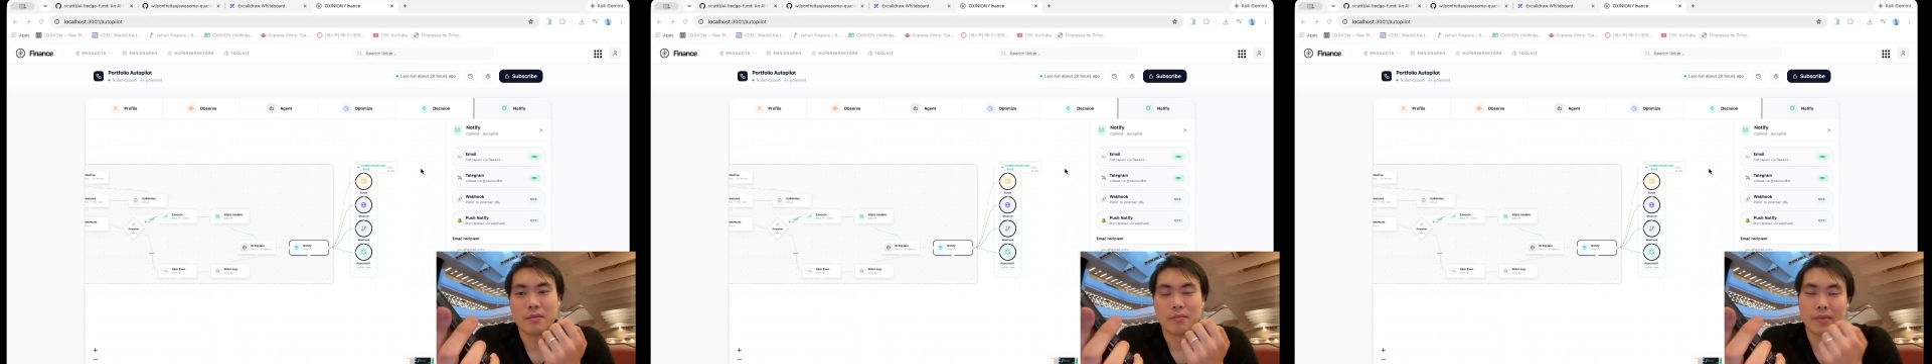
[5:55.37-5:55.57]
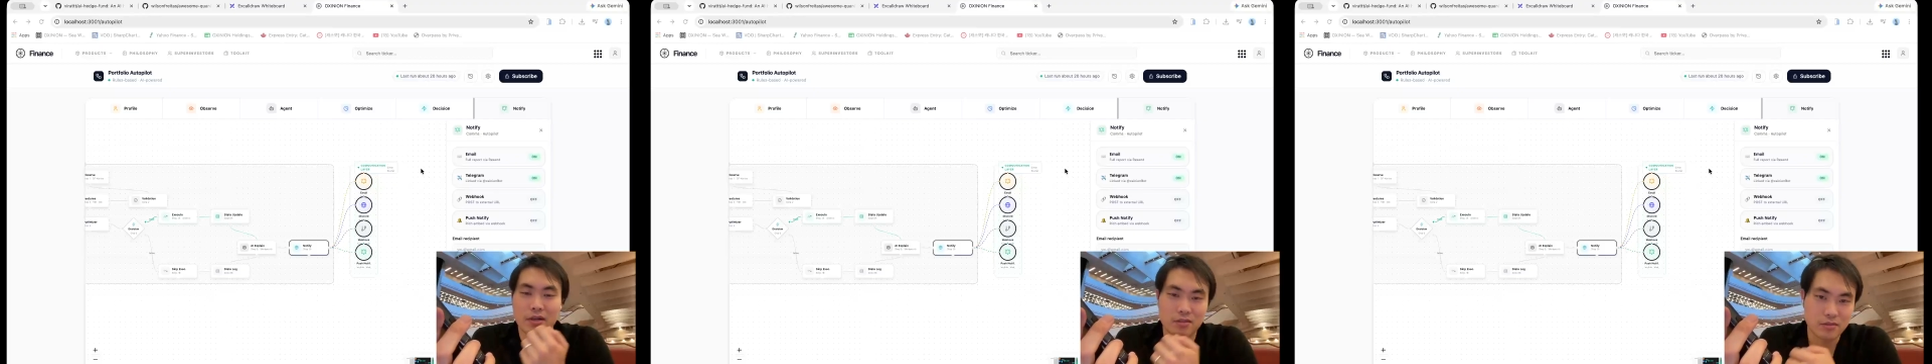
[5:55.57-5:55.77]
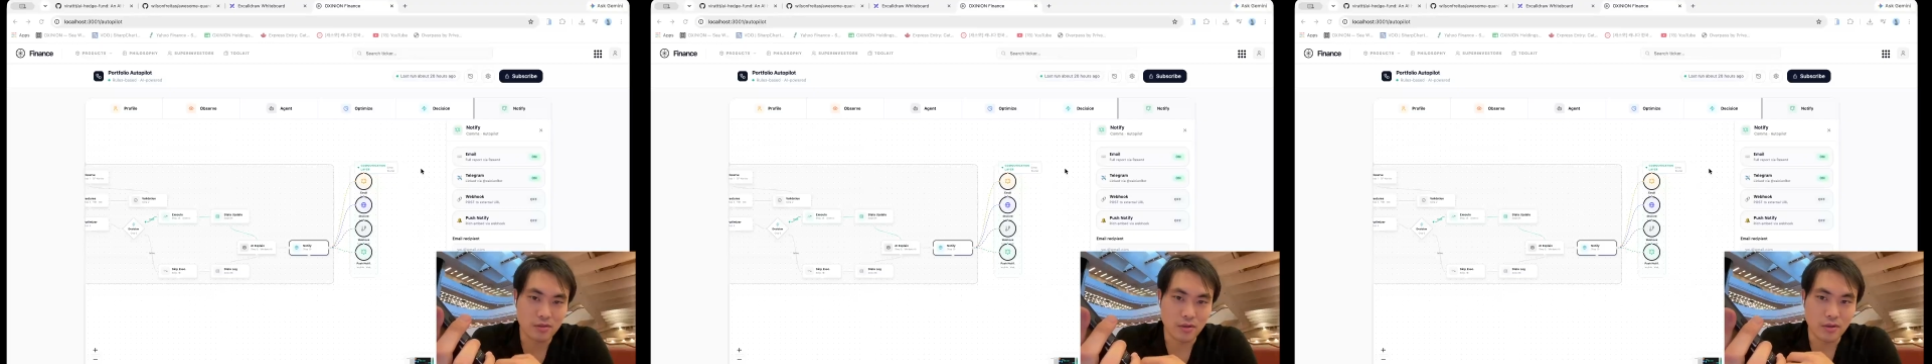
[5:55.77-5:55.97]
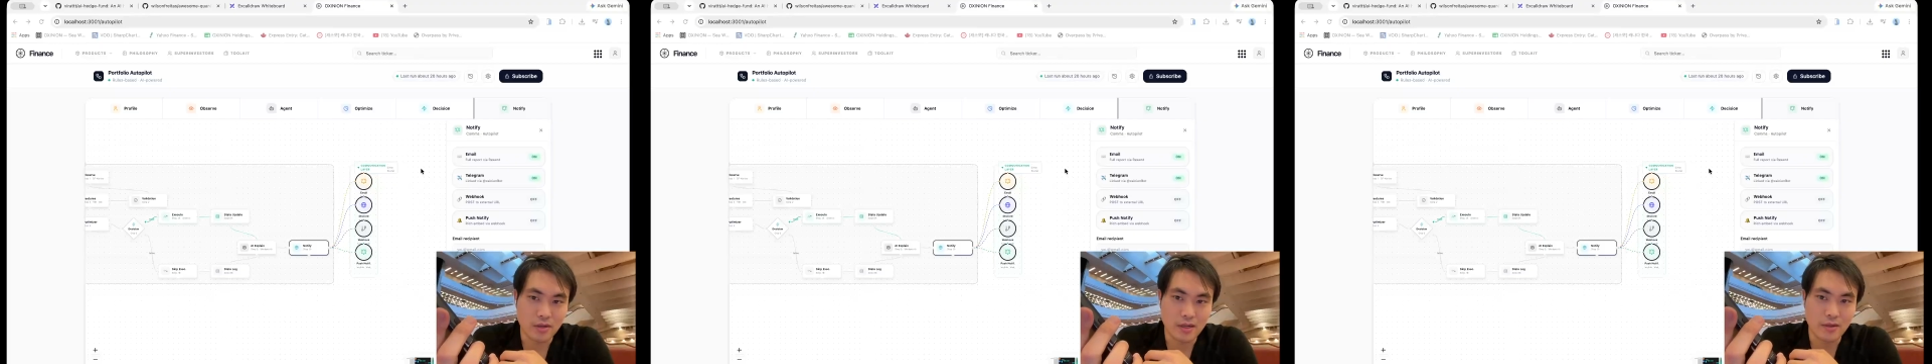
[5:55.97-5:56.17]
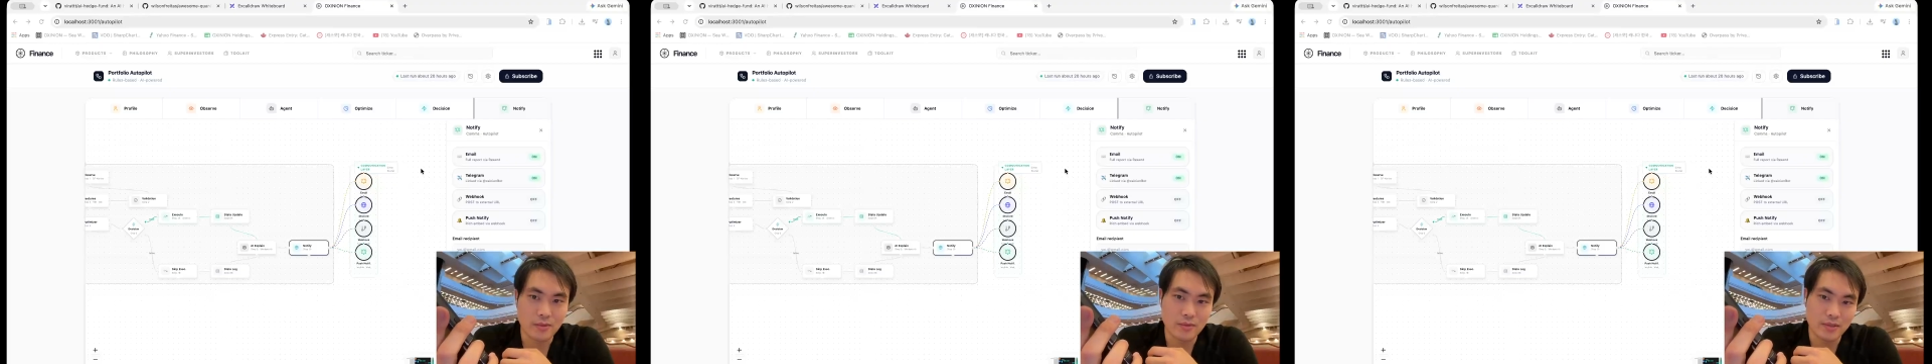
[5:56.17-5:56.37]
master
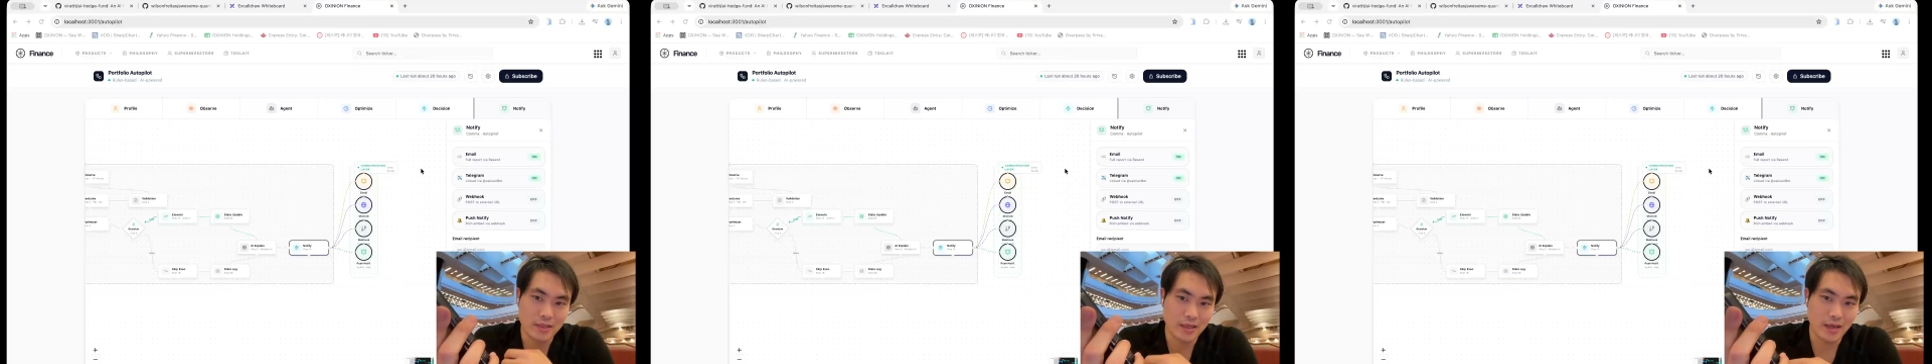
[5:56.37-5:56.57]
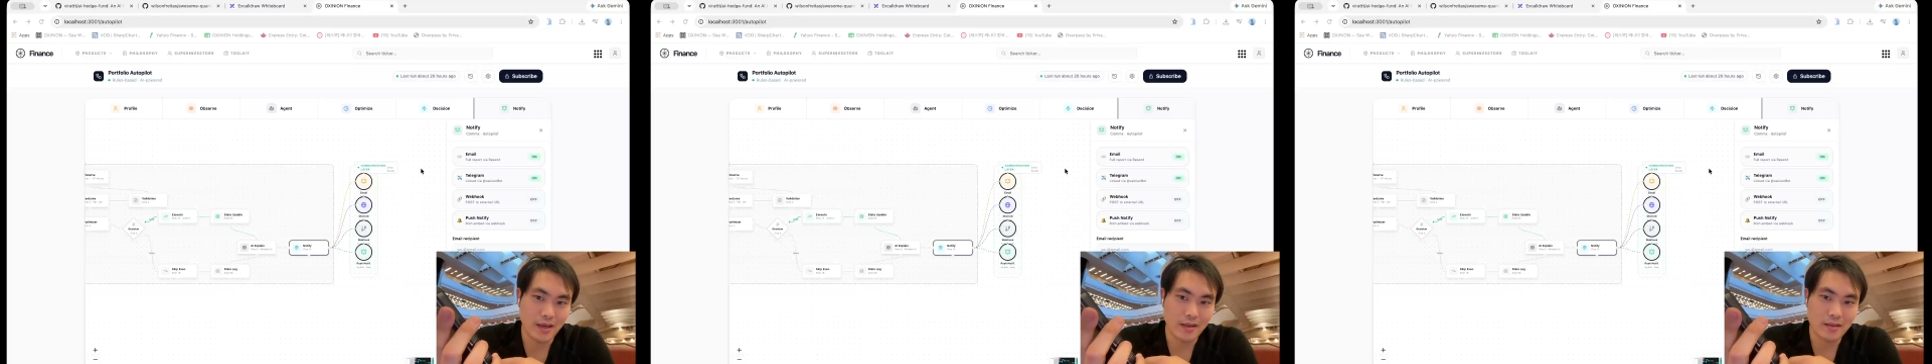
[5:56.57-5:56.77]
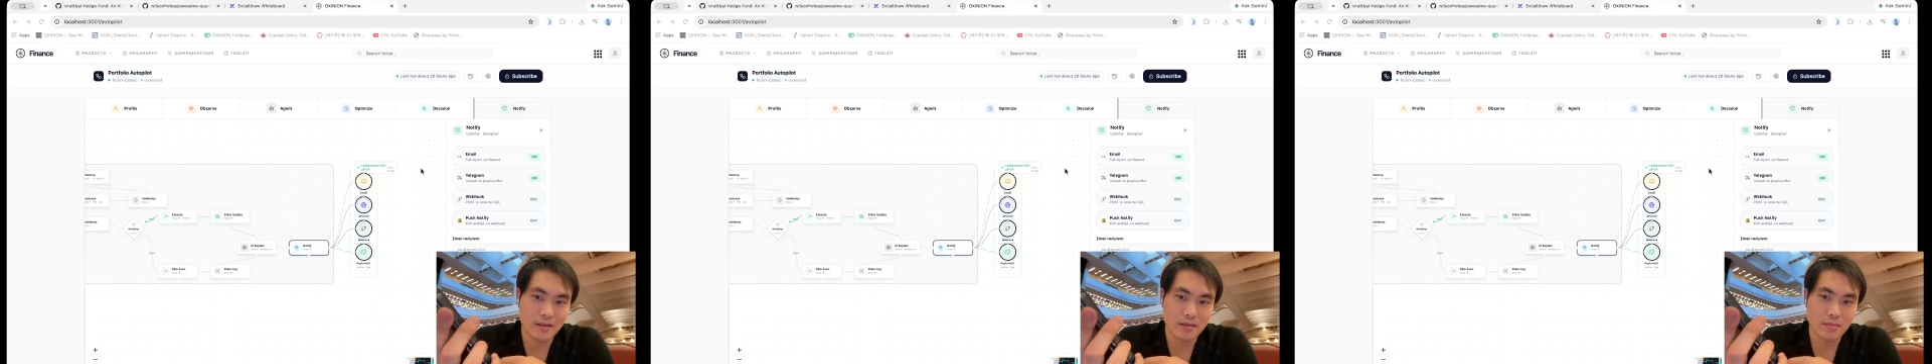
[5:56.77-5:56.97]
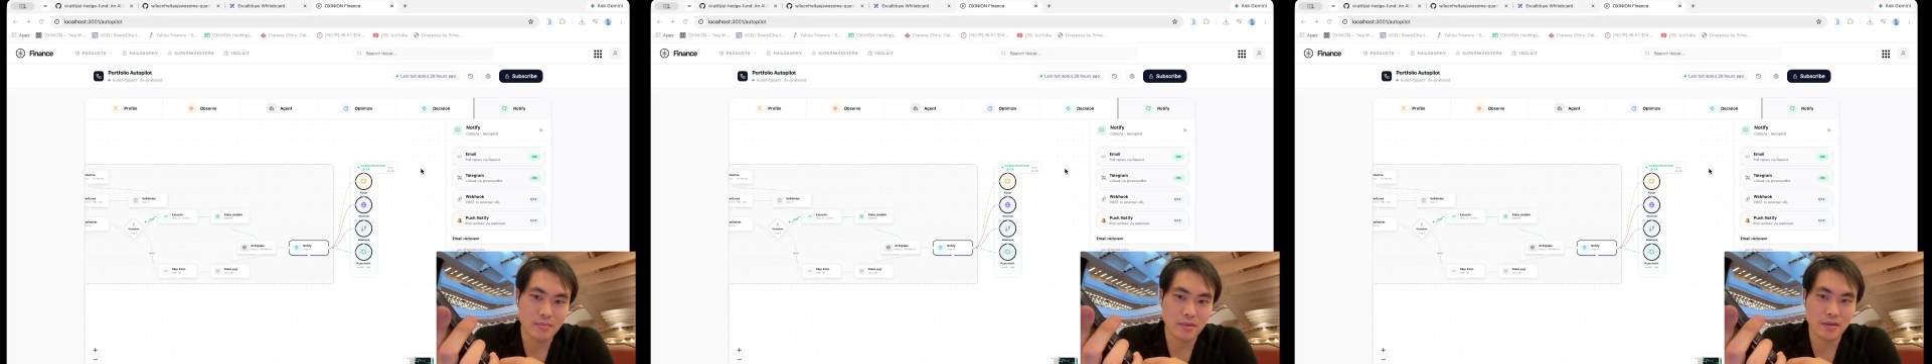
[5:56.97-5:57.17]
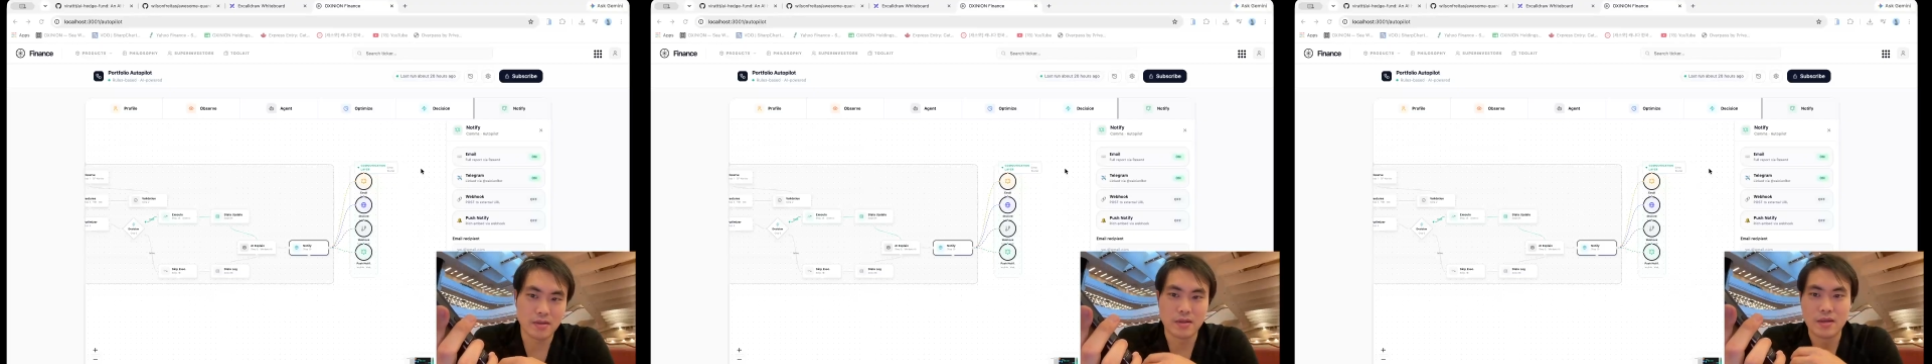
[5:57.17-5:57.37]
accounts yet,
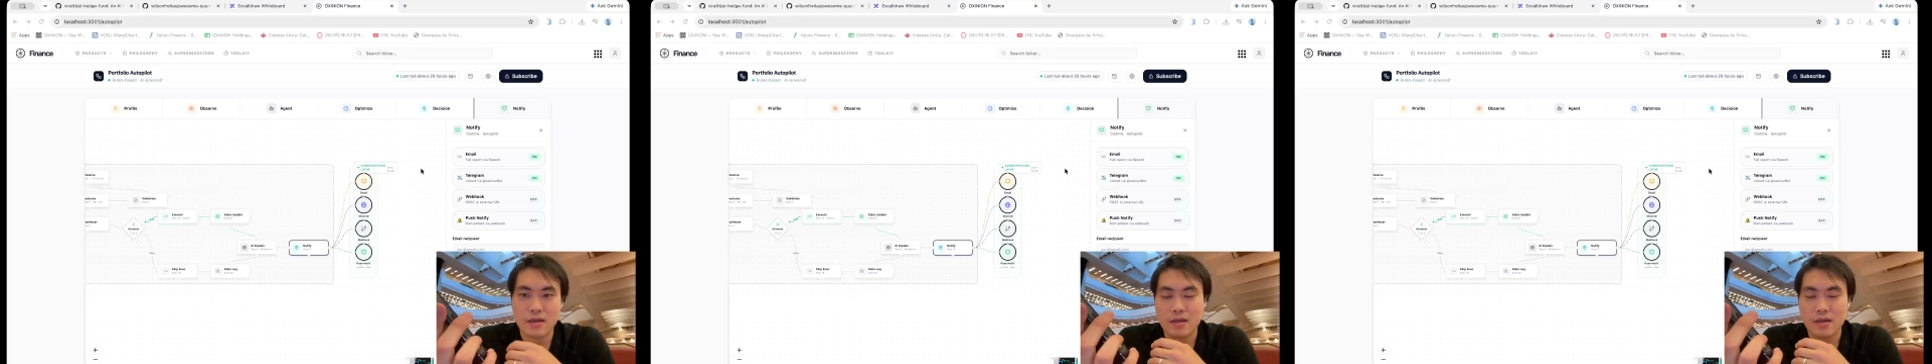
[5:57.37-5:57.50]
but